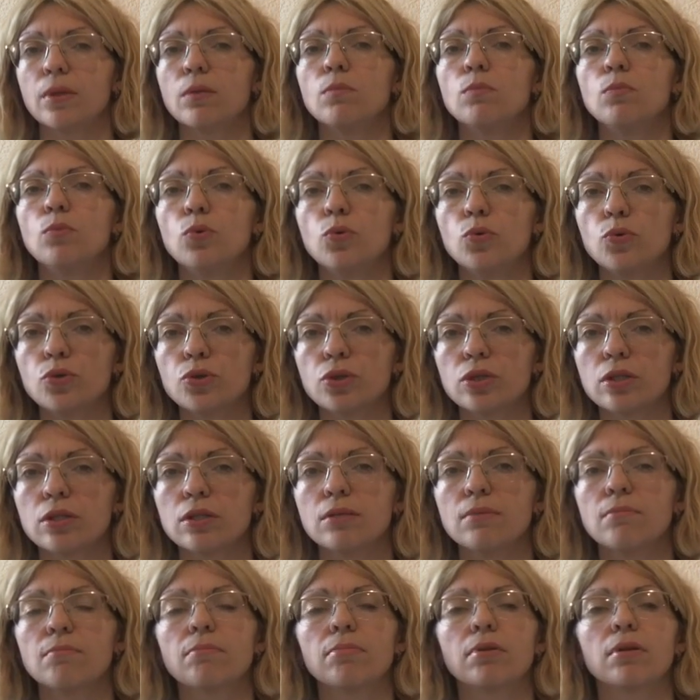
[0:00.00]
müssen
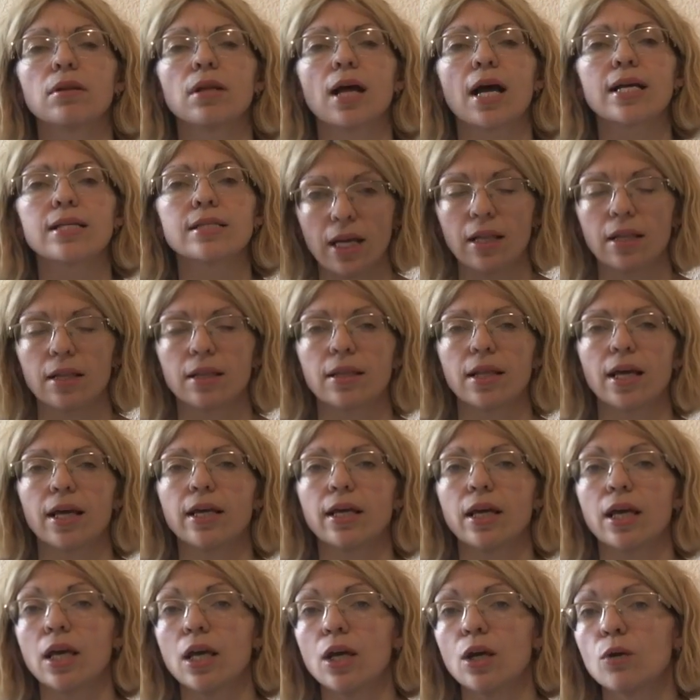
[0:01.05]
plus
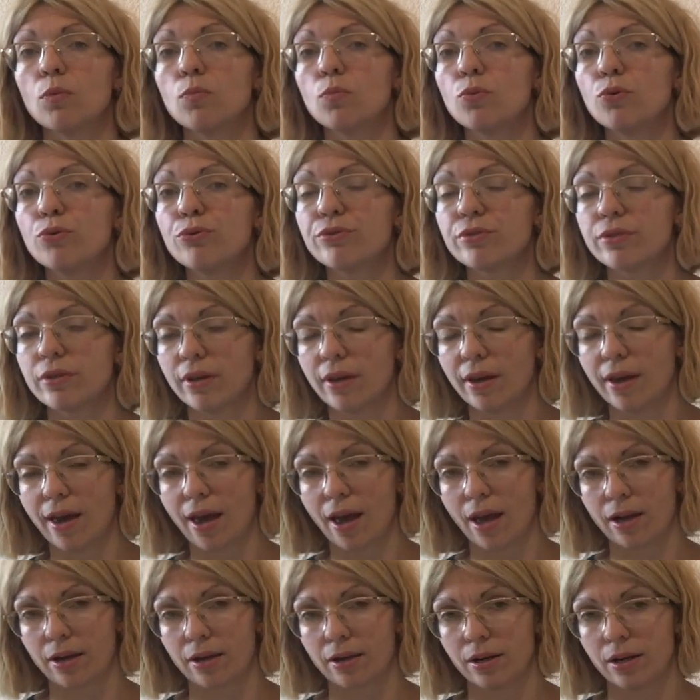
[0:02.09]
like ich muss
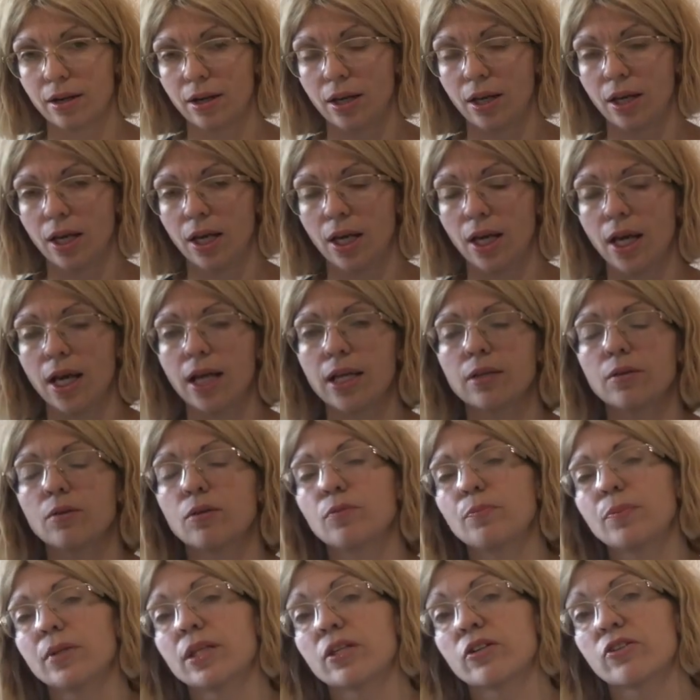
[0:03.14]
gehen. It
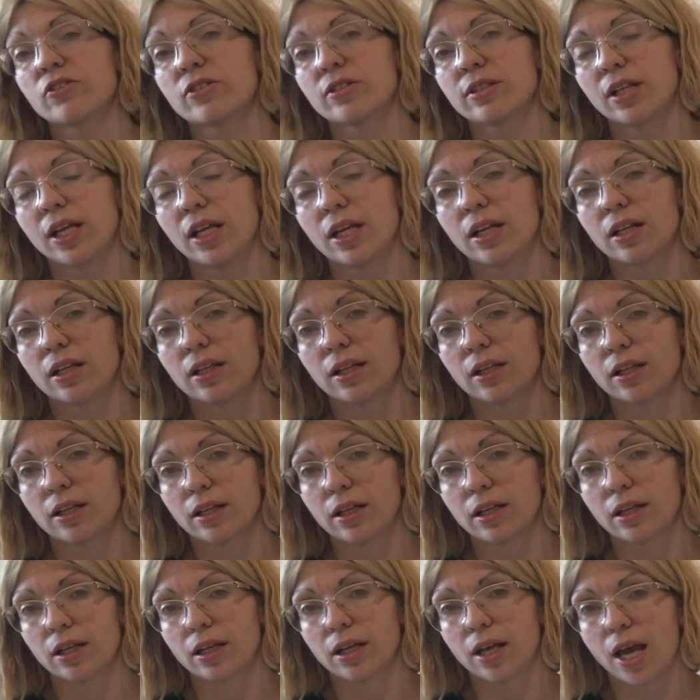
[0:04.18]
will be translated
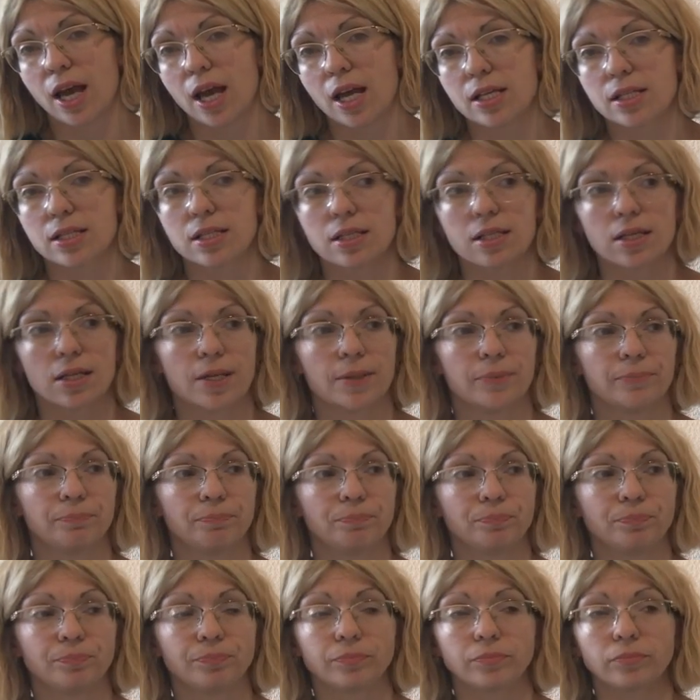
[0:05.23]
as
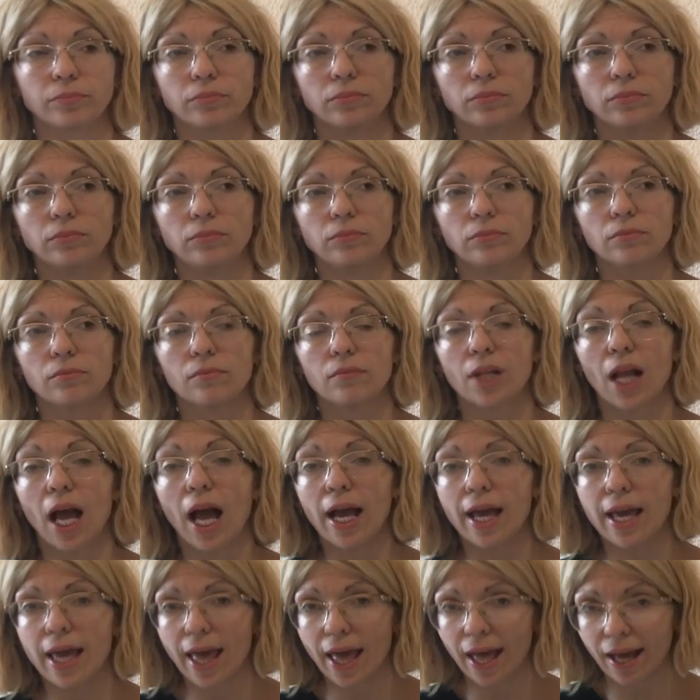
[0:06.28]

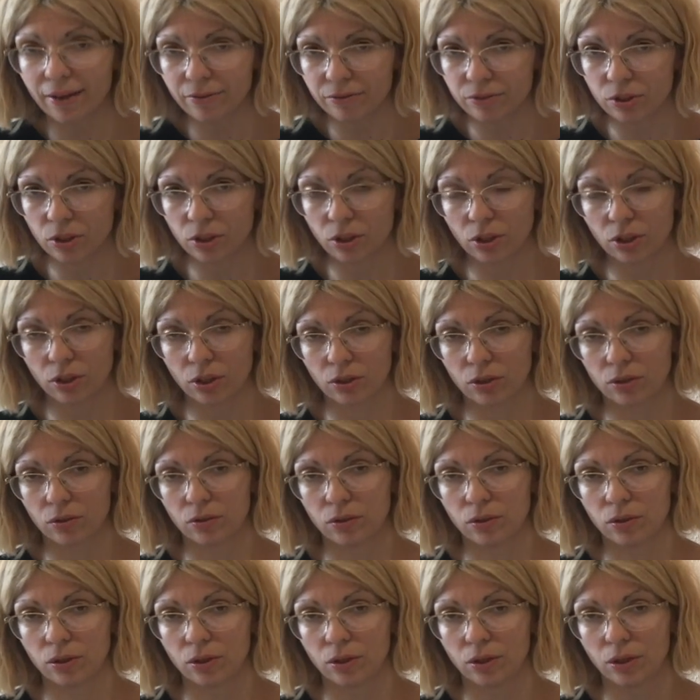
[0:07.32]
I have to go,
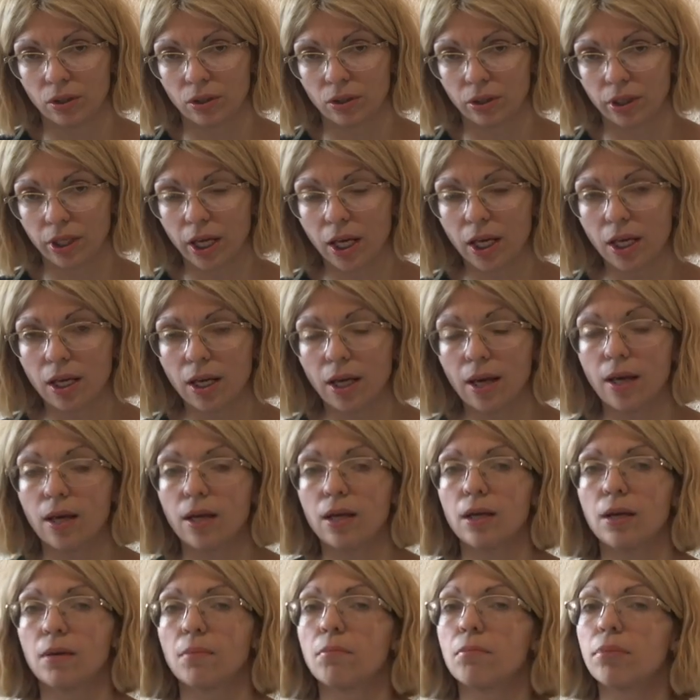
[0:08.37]
okay?
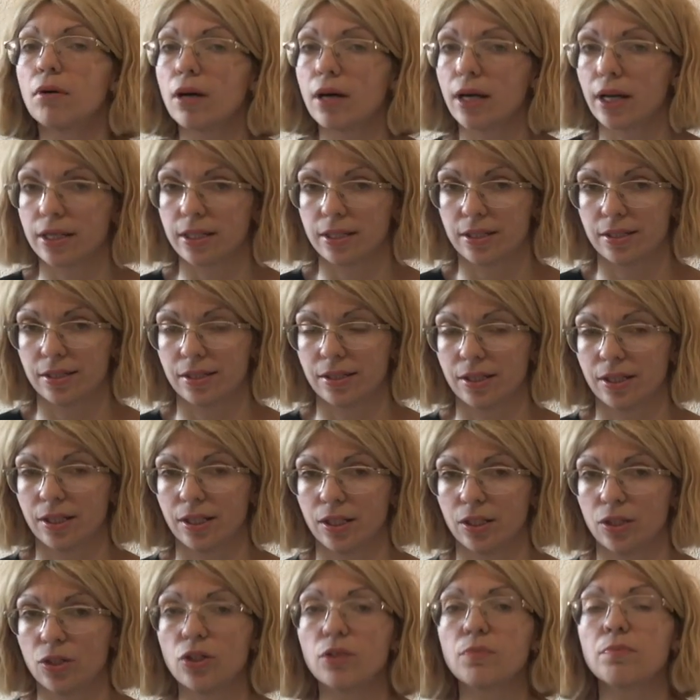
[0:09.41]
But
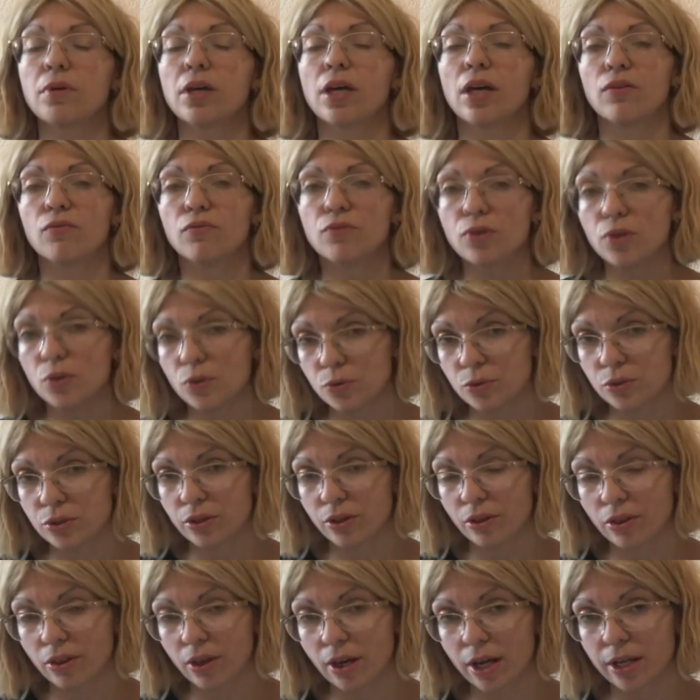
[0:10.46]
don't be confused
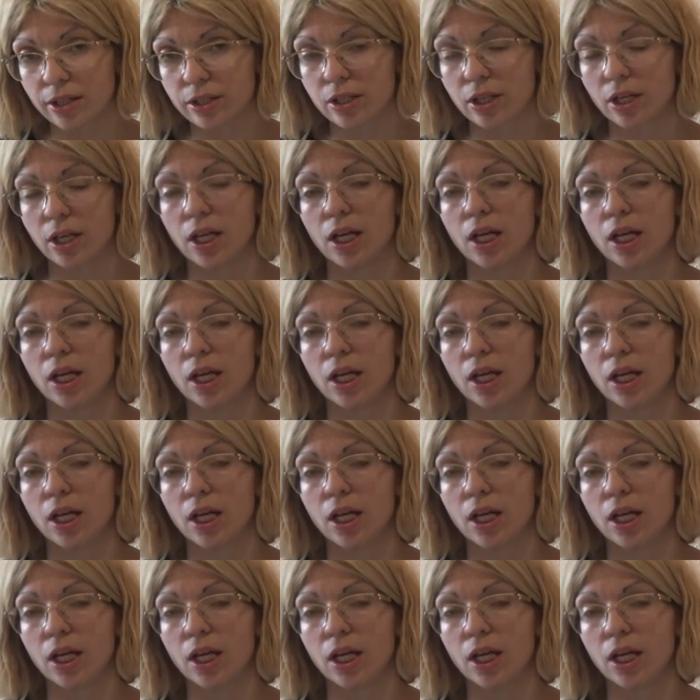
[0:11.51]
that